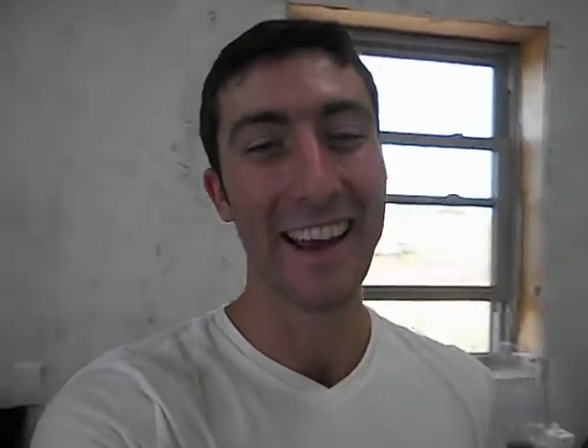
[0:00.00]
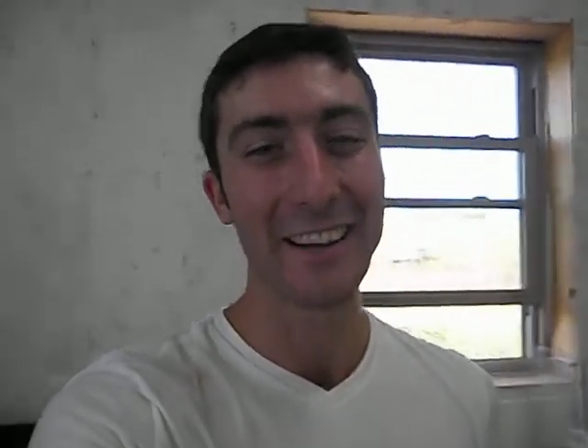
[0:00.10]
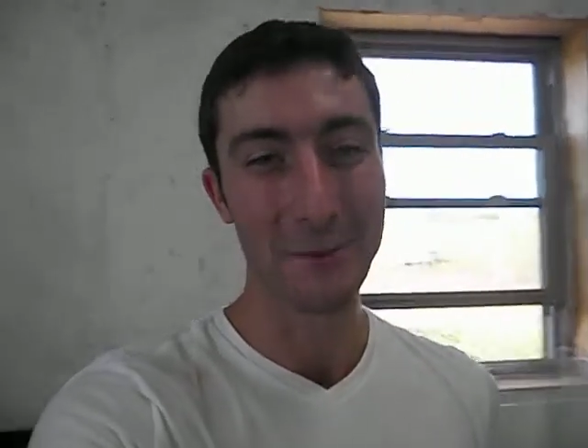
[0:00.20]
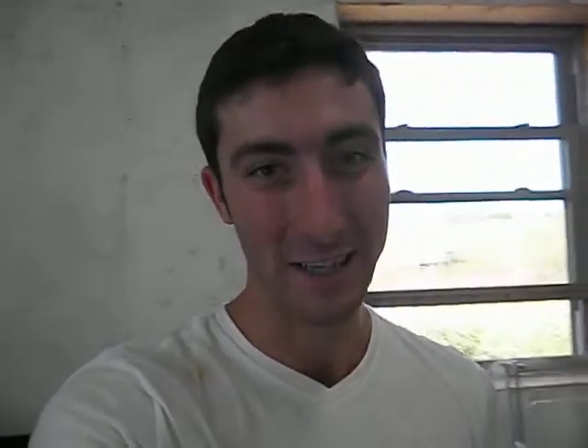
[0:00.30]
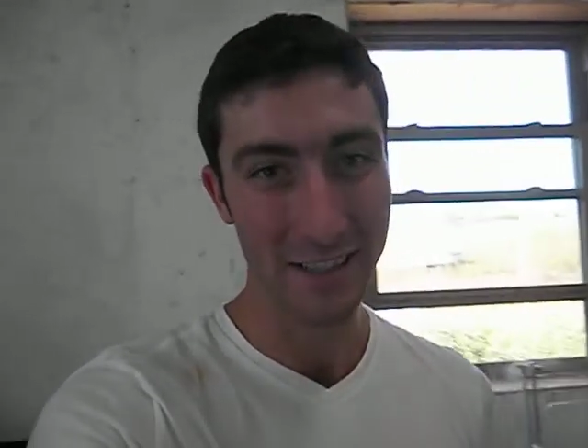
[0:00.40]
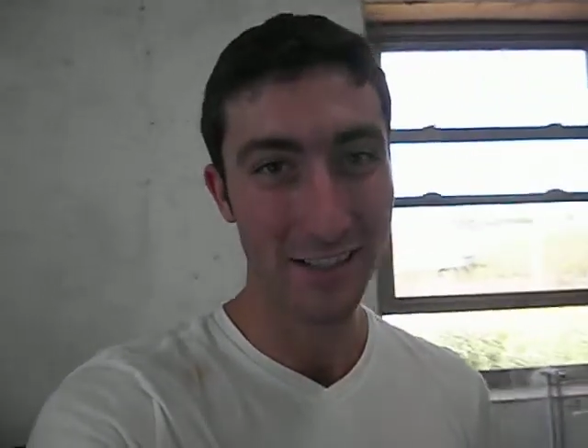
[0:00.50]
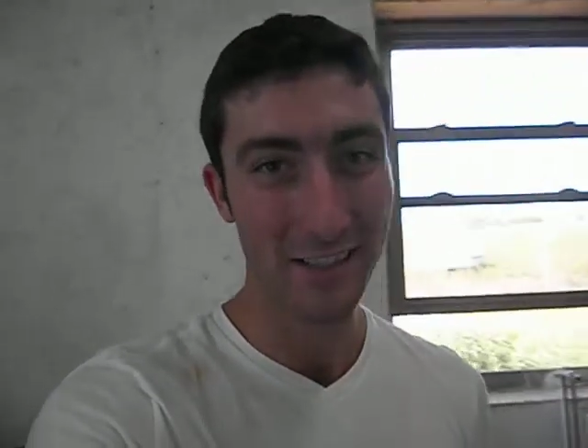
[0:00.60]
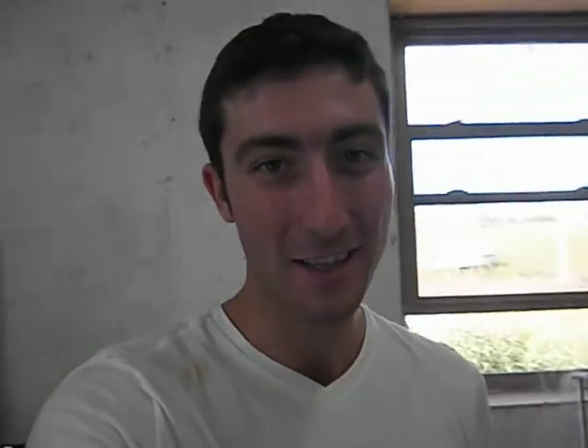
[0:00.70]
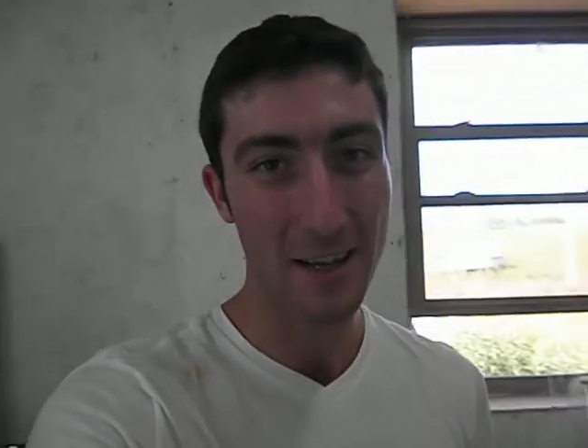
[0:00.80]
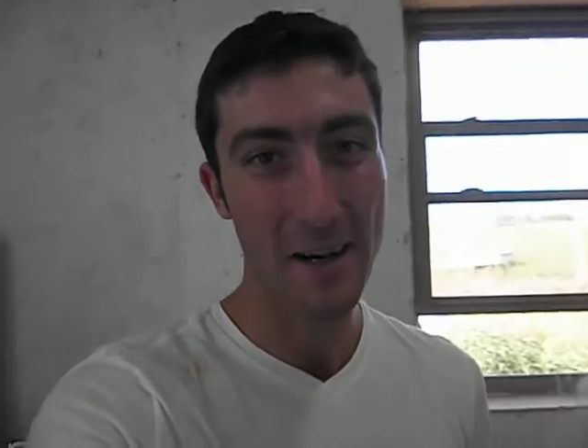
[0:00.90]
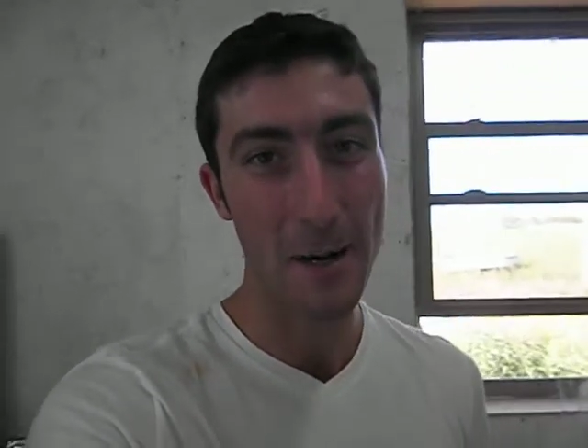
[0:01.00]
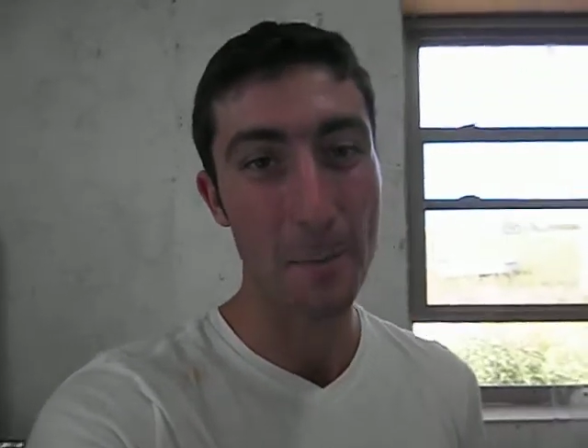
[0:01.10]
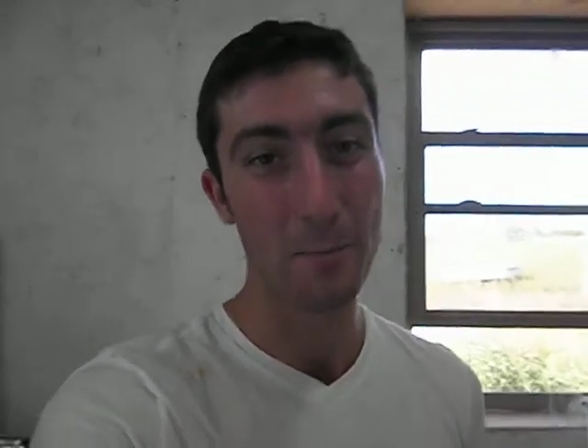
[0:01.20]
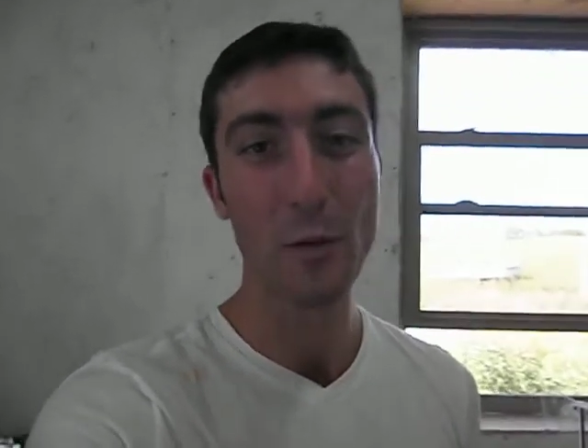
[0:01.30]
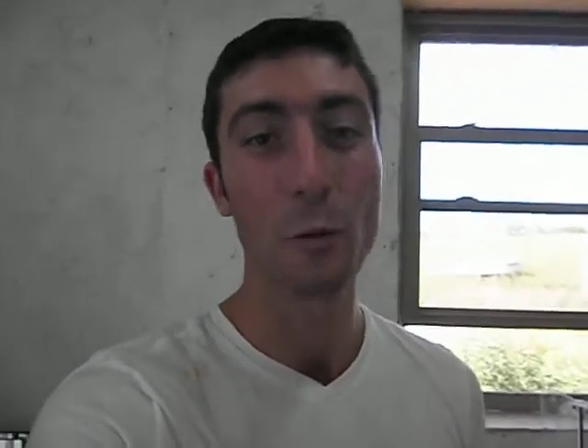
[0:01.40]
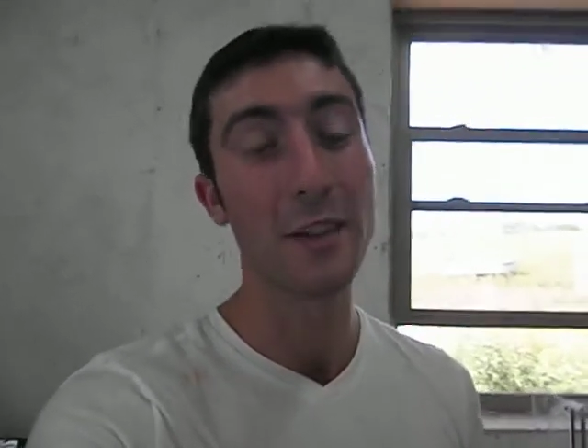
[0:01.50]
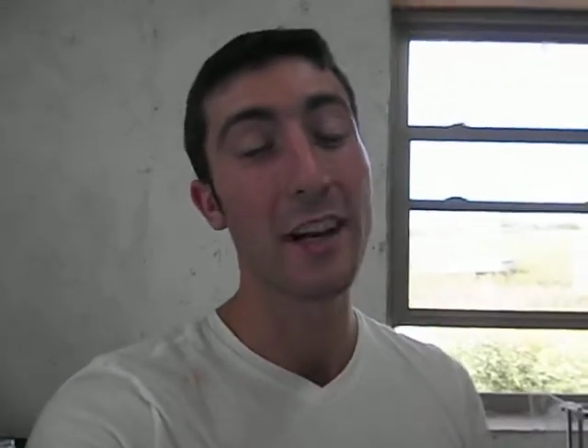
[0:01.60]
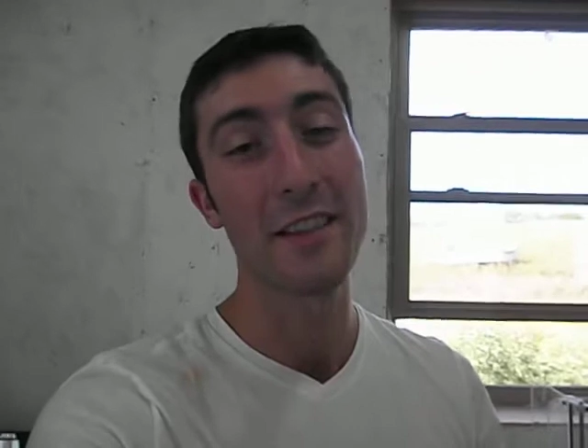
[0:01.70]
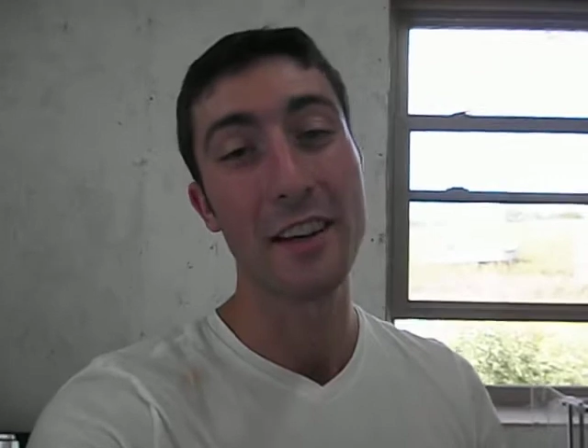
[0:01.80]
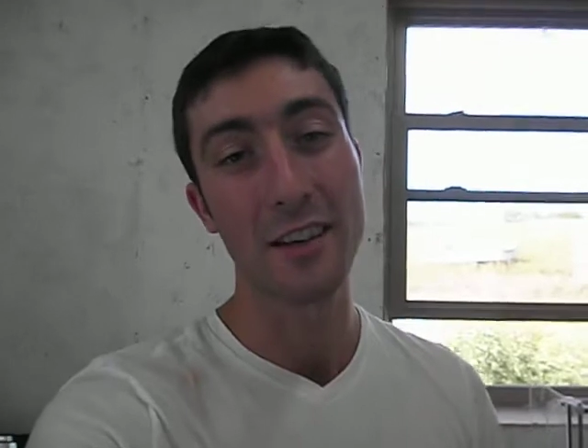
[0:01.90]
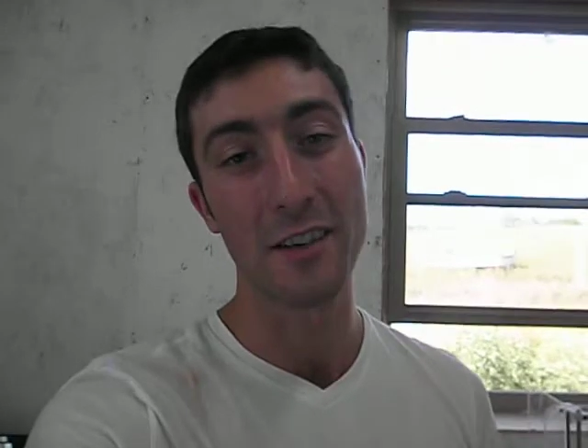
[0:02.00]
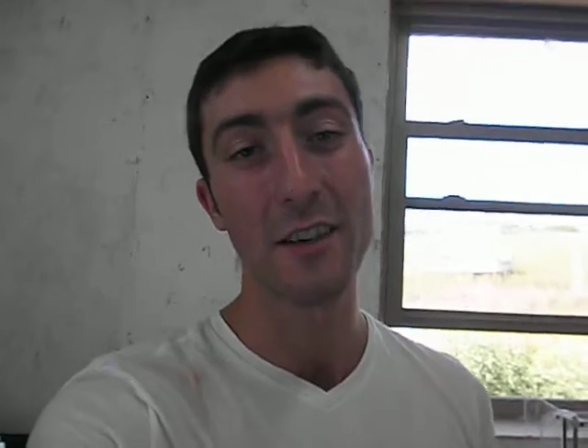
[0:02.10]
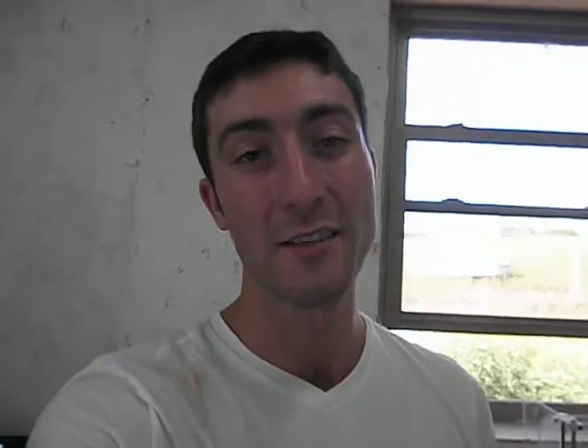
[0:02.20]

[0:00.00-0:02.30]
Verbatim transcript: Anyways, one guy there